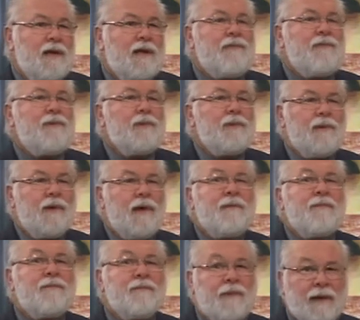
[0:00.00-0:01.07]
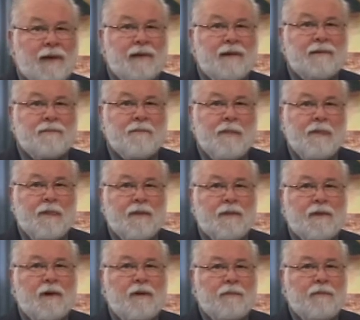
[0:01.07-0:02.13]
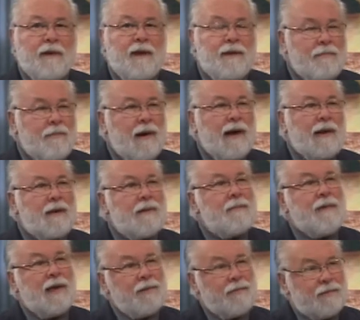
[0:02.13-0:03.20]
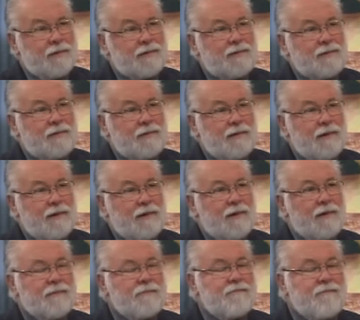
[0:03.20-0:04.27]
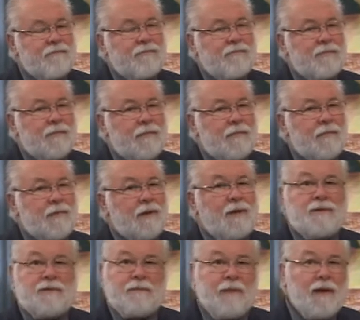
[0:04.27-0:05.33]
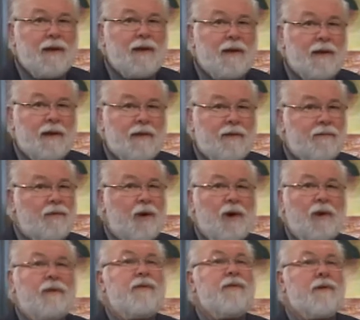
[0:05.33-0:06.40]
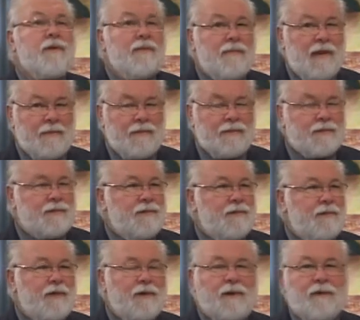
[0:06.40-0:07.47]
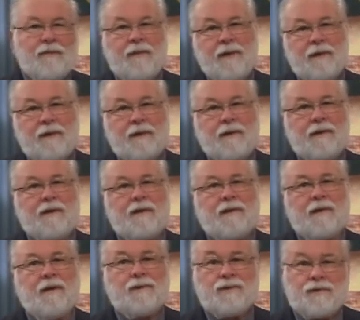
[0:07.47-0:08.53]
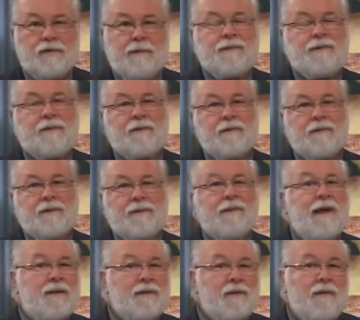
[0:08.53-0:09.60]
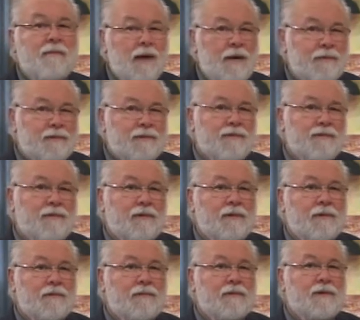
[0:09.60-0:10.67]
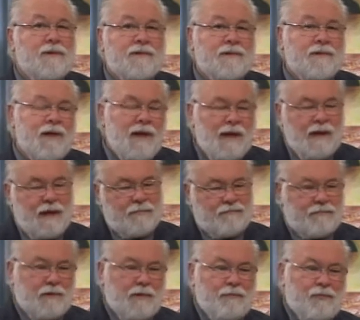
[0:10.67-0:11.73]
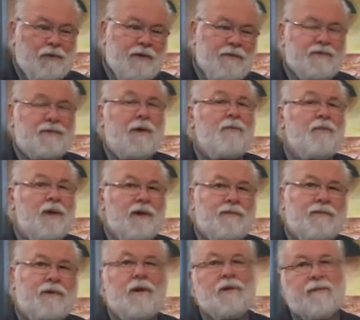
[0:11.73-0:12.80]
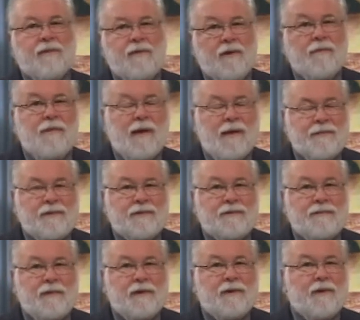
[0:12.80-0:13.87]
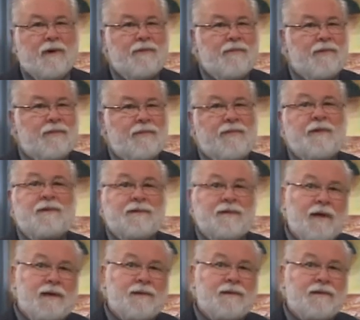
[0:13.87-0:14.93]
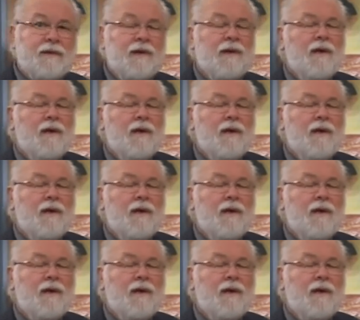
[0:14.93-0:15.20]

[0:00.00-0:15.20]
If you love me, obey my commandments, he's speaking of all of the commandments that are written in, in Scripture, the Ten Commandments for just a brief summary of all of the commandments, but all of the feast days